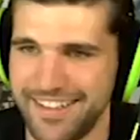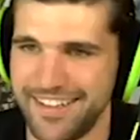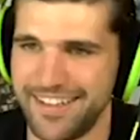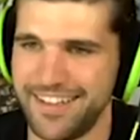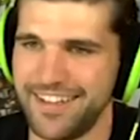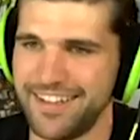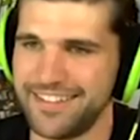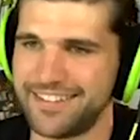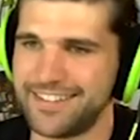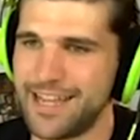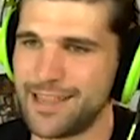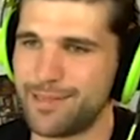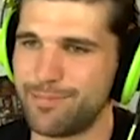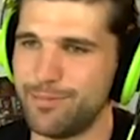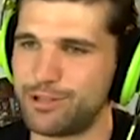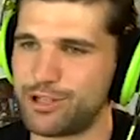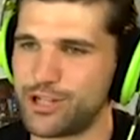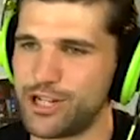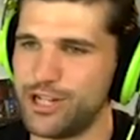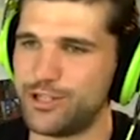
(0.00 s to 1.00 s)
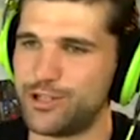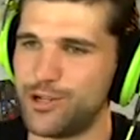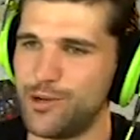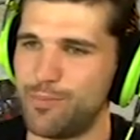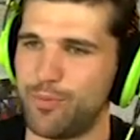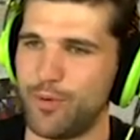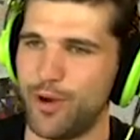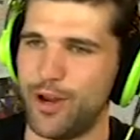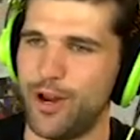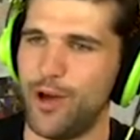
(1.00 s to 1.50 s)
Uh, Death Machine two
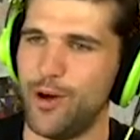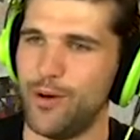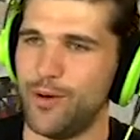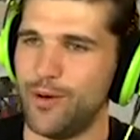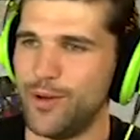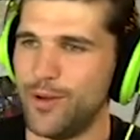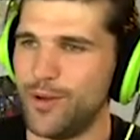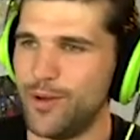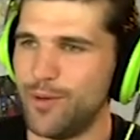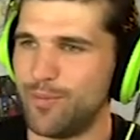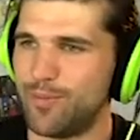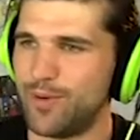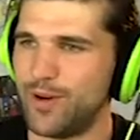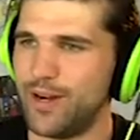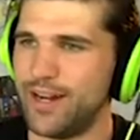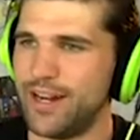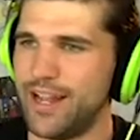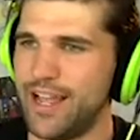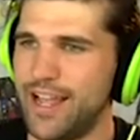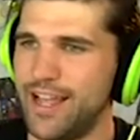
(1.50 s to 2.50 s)
point oh, Brandon